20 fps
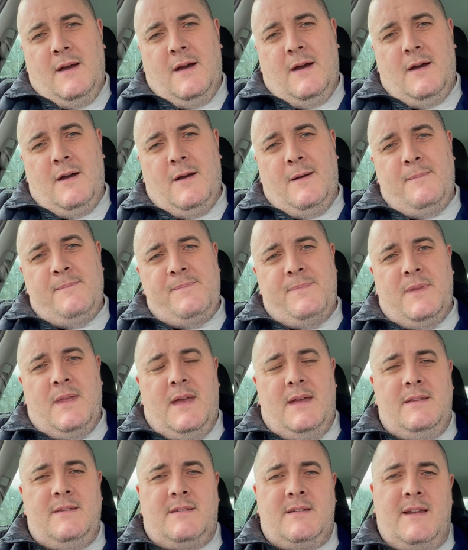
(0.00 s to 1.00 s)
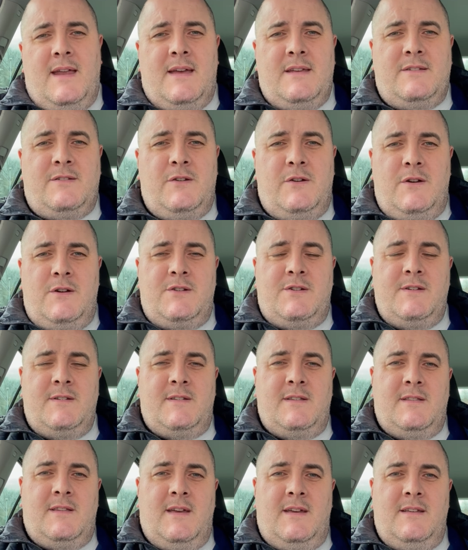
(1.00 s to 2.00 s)
um, internet
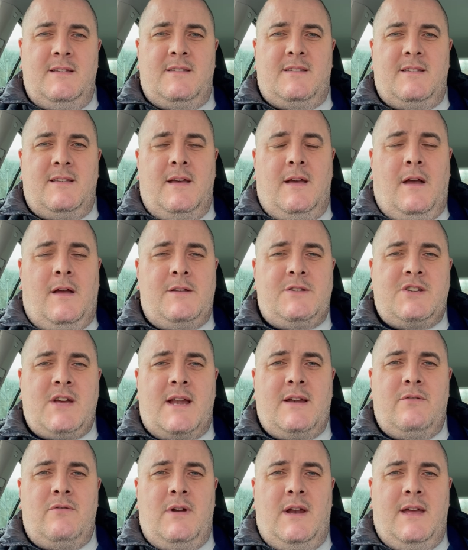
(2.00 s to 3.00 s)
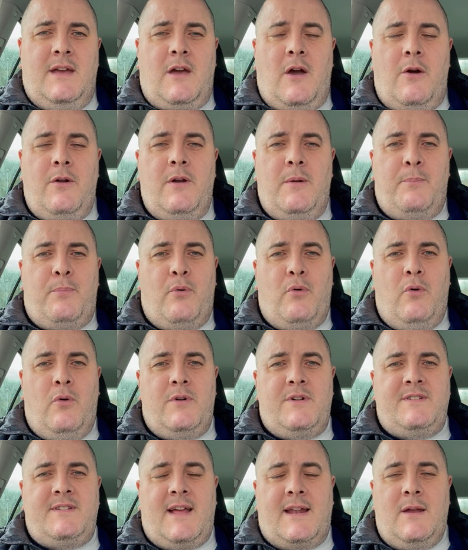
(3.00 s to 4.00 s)
searches and things generally going
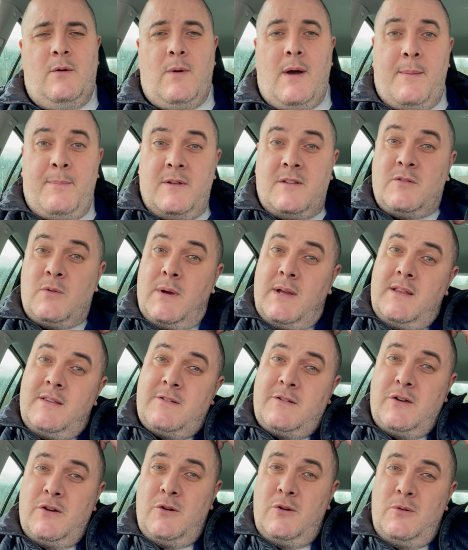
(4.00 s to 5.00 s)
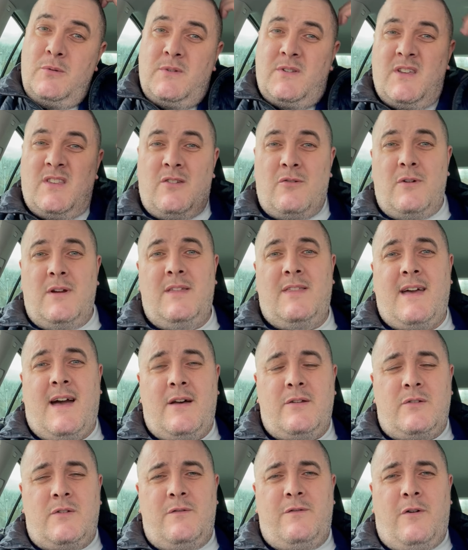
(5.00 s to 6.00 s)
abroad is anywhere between two to three
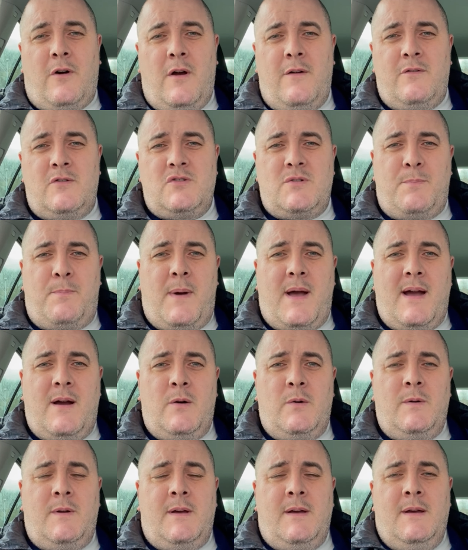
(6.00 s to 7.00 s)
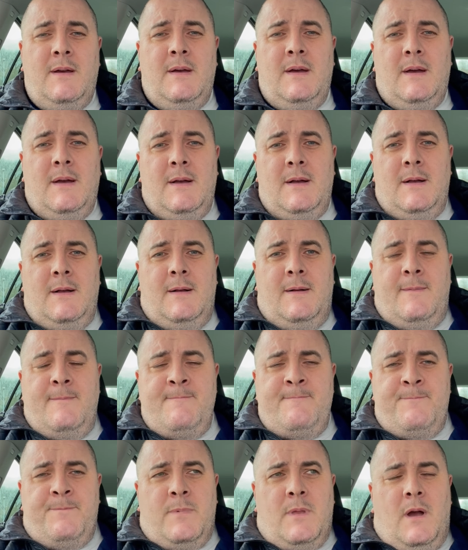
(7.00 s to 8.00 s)
thousand five hundred pound
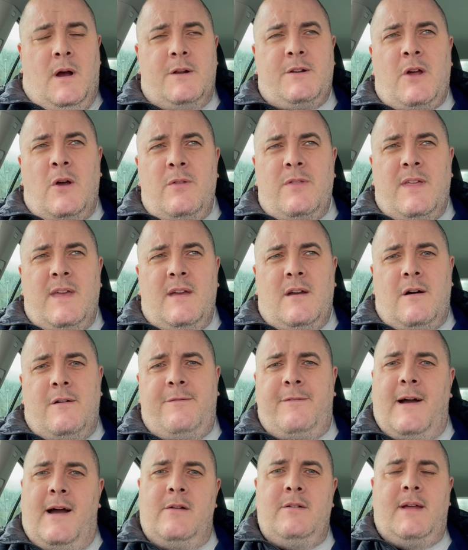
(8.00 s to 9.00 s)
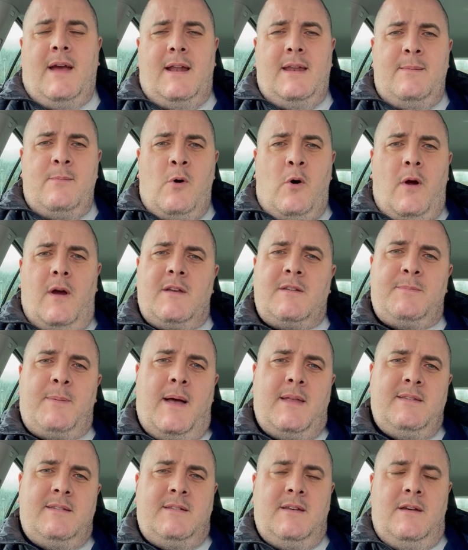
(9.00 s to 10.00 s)
I don't think I found it any more
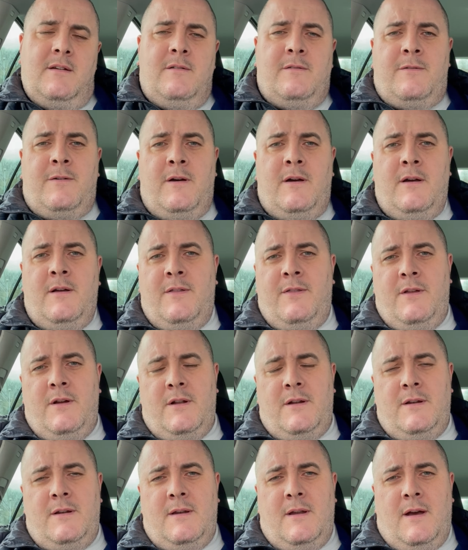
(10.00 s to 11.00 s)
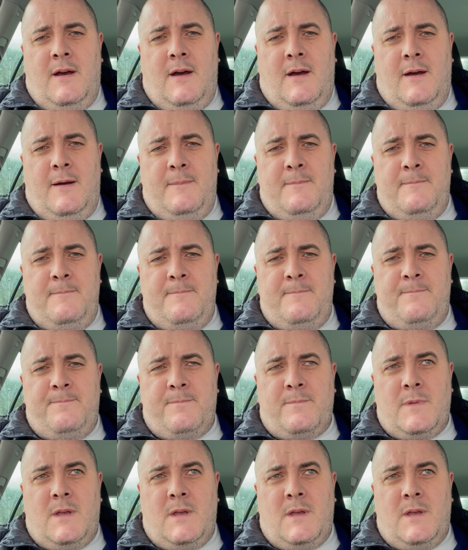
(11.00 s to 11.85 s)
expensive than um,